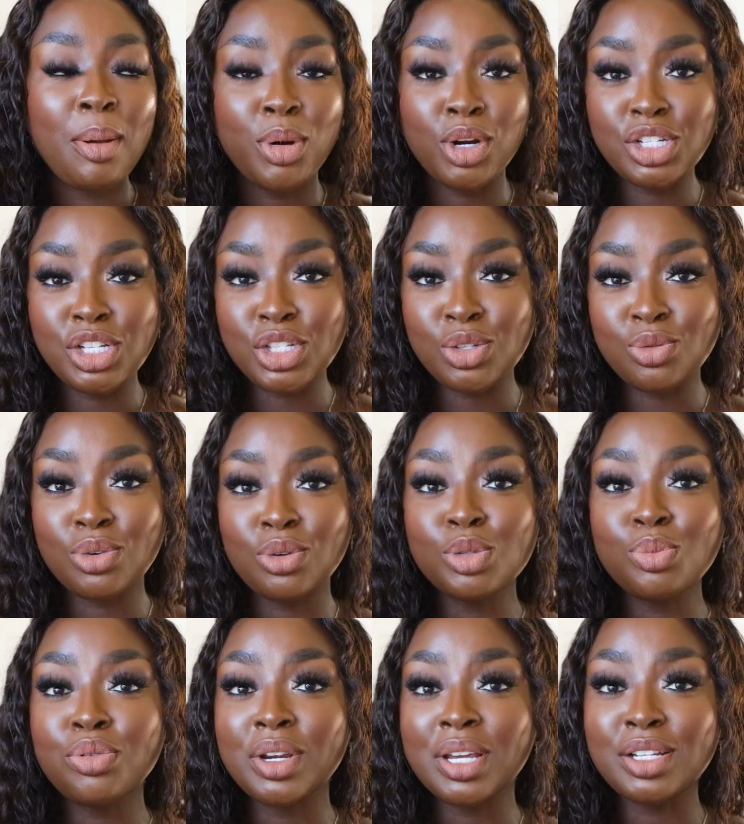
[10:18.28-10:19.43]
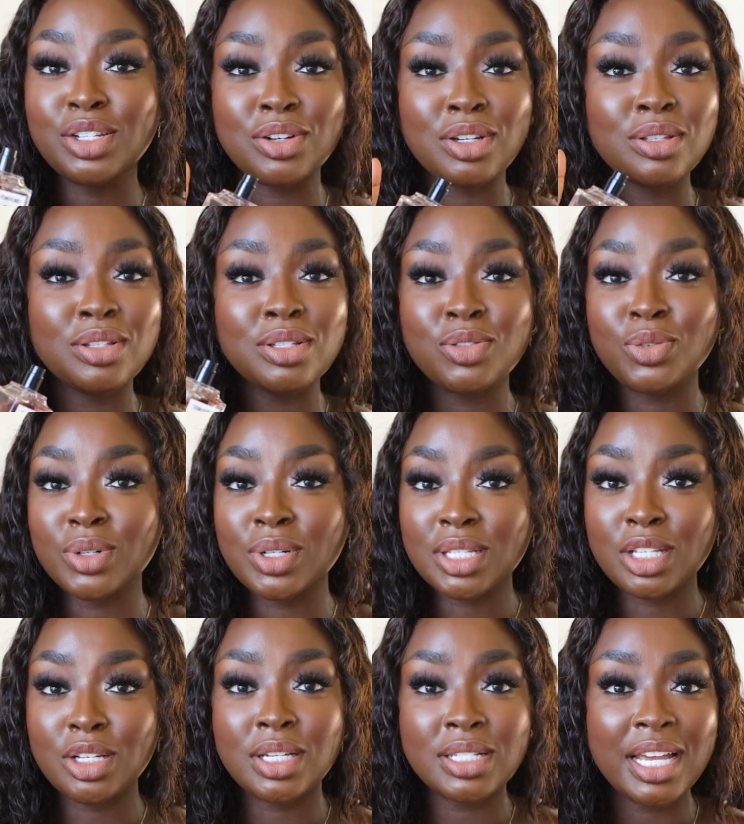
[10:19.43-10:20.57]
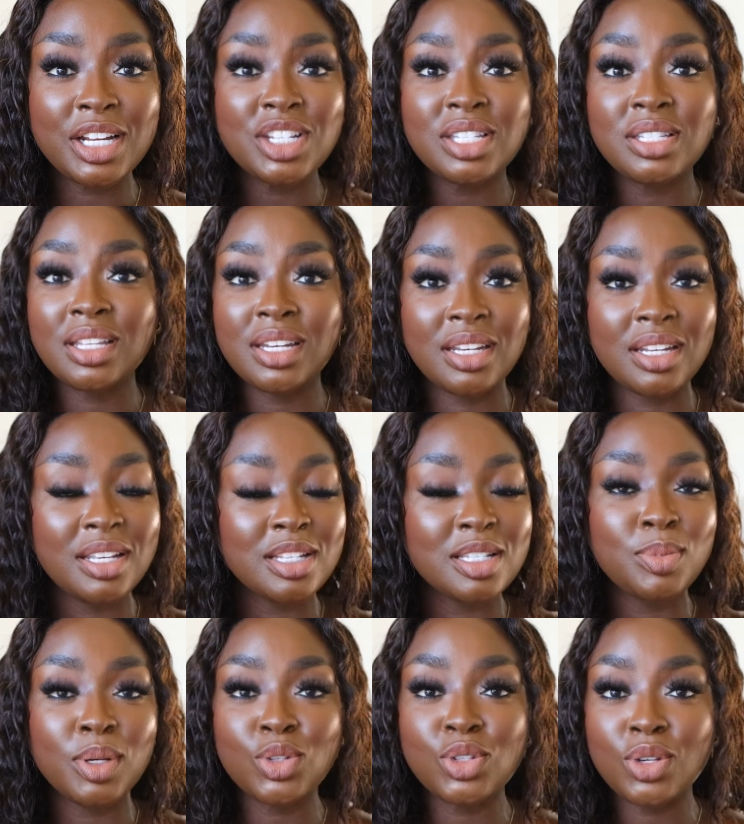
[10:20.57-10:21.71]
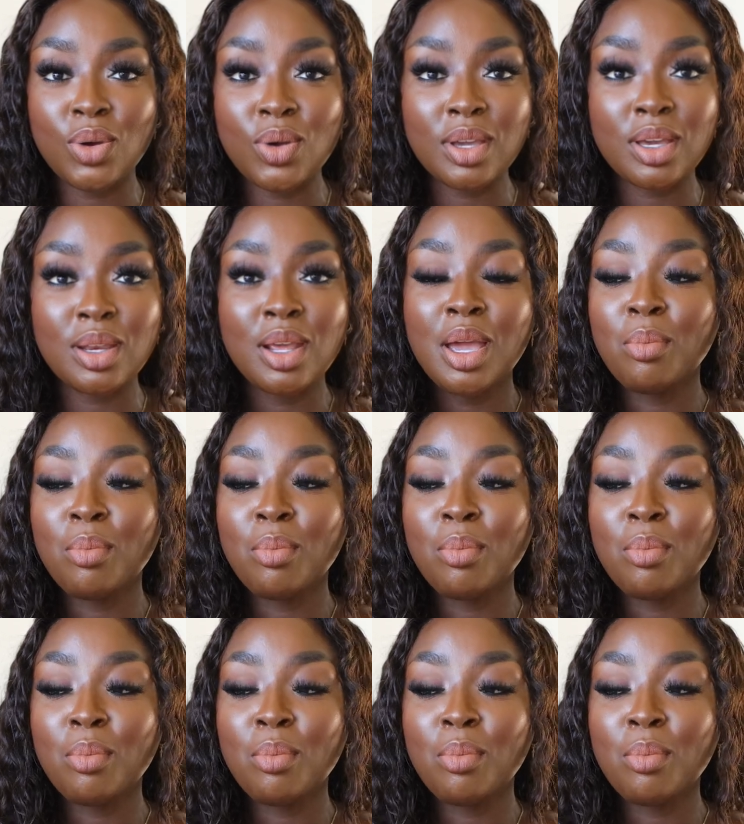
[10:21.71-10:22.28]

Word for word: I purchased Rose Prick during the Sephora sale because I just needed it. It smelled so good.